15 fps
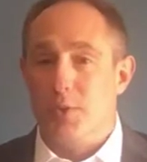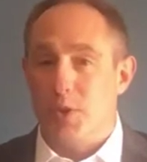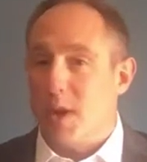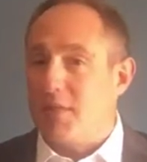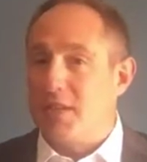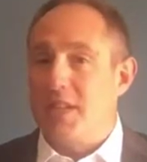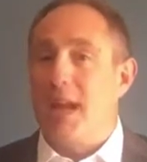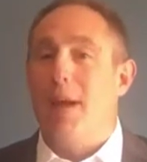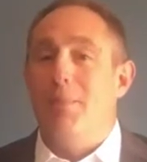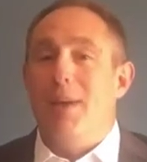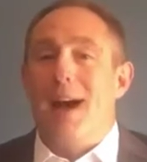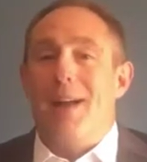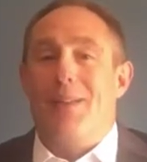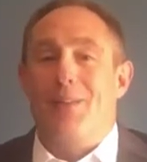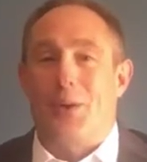which obviously I'm
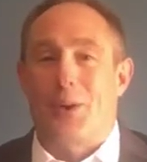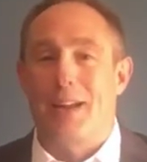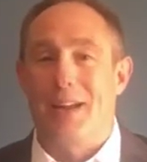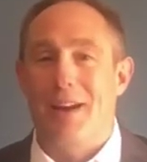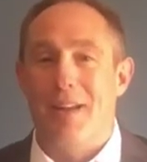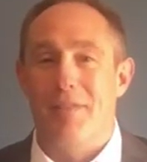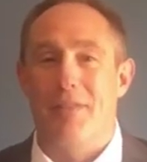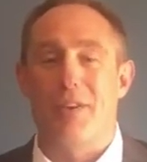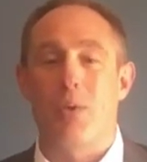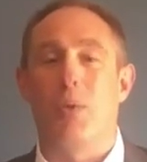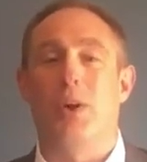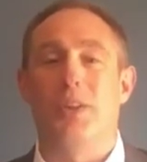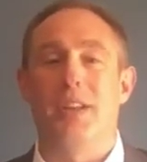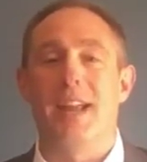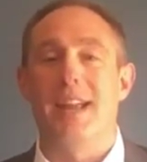not working on very
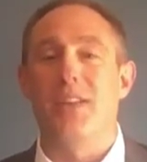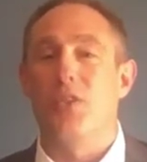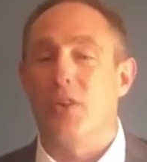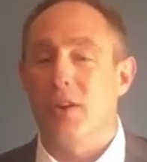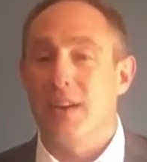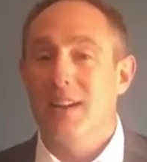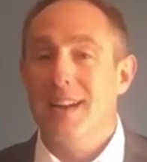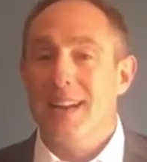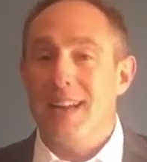well today either.